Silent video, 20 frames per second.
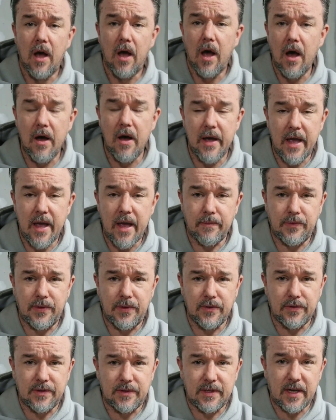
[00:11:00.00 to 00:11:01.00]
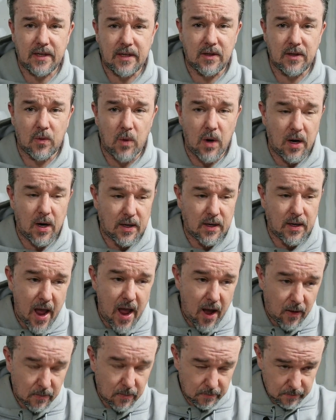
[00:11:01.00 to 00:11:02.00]
yeah, I'm too sick to work
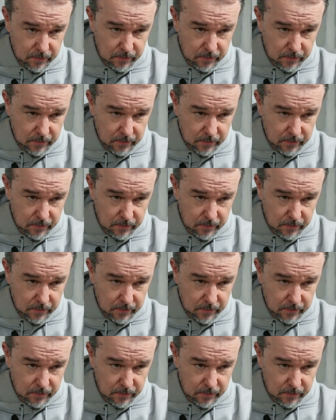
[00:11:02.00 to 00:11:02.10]
now.